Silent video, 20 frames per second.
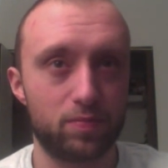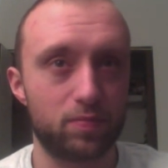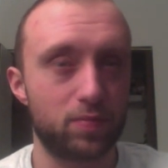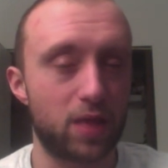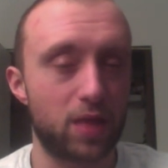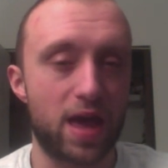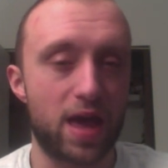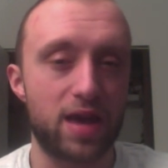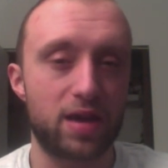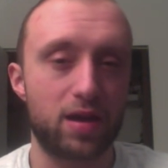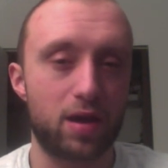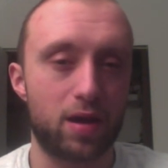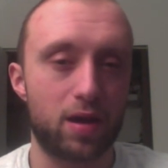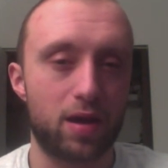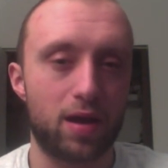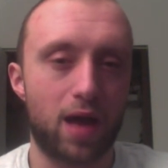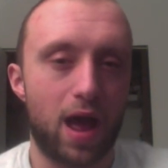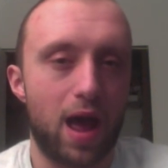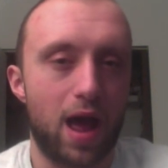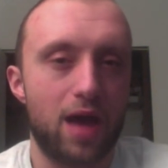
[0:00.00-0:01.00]
Like,
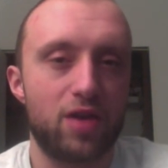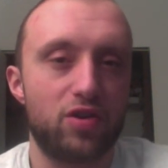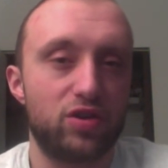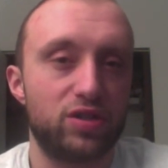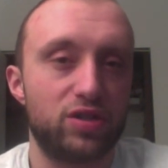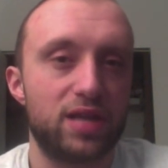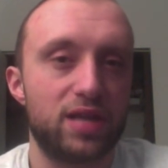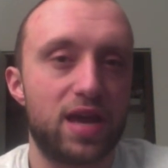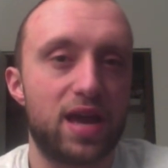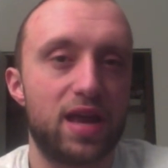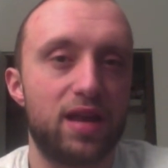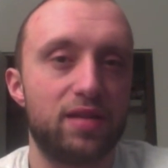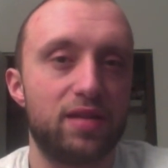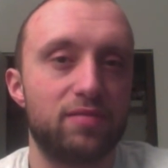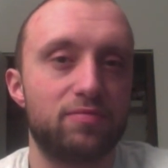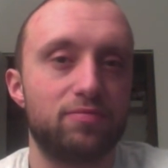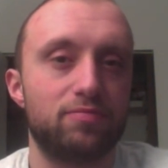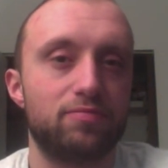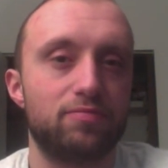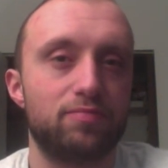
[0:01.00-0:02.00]
I
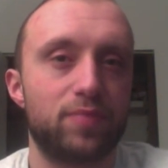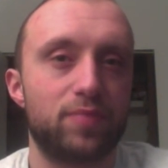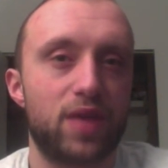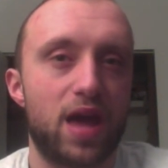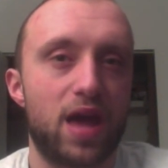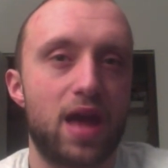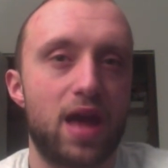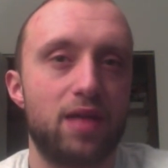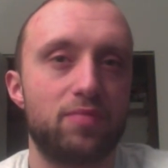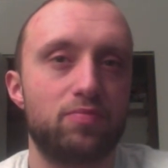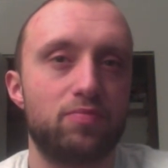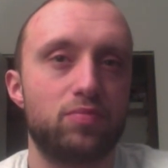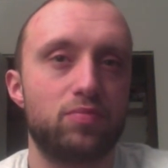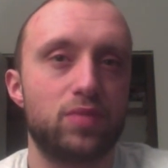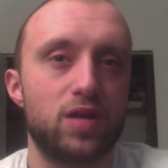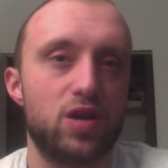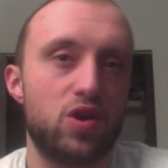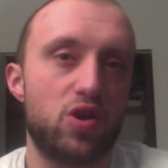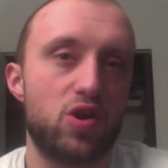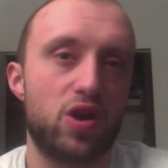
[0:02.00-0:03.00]
understand that
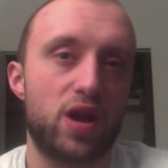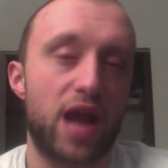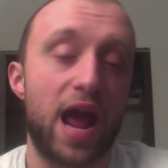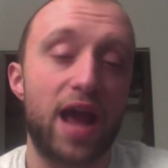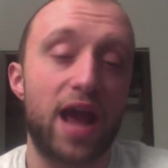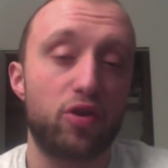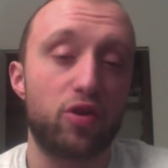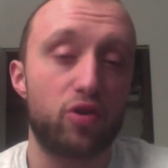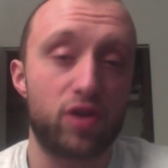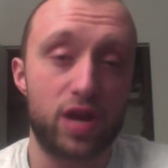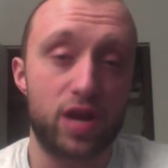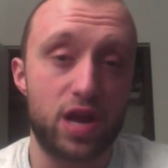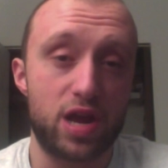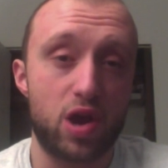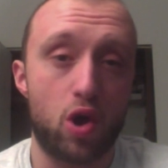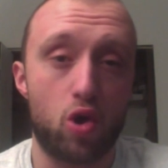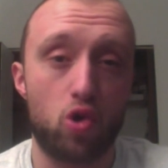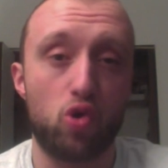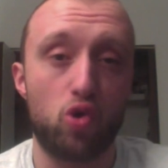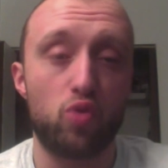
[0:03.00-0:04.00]
you're an angry
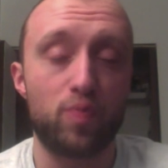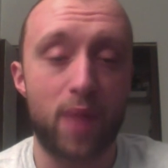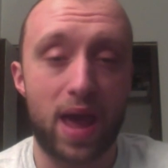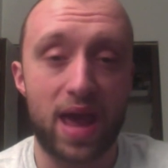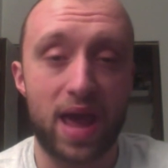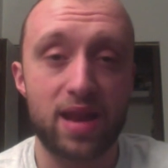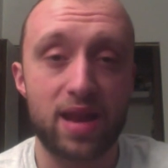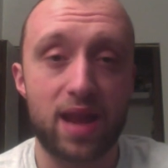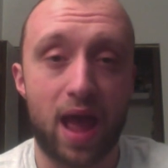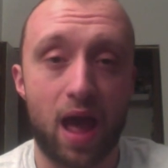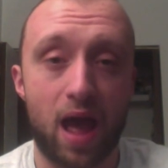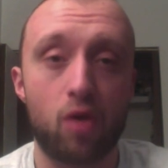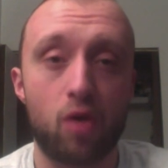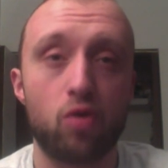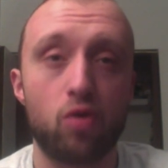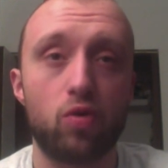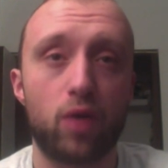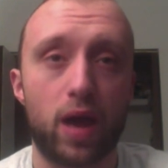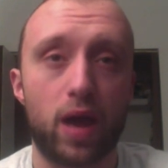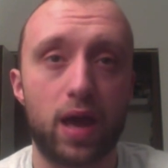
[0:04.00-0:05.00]
old man
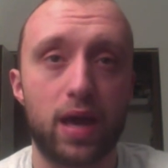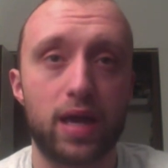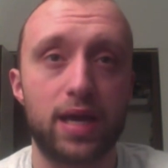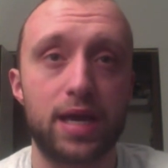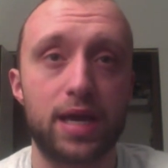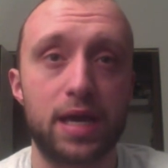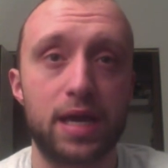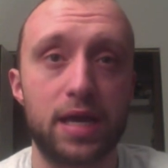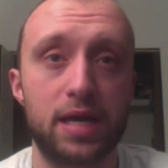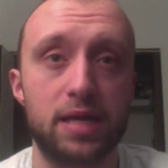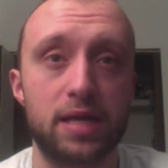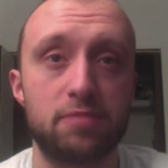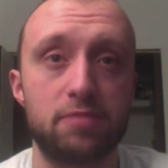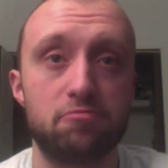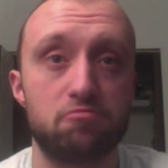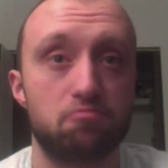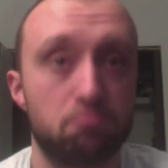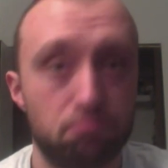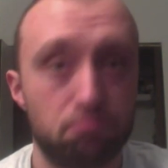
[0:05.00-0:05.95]
now, and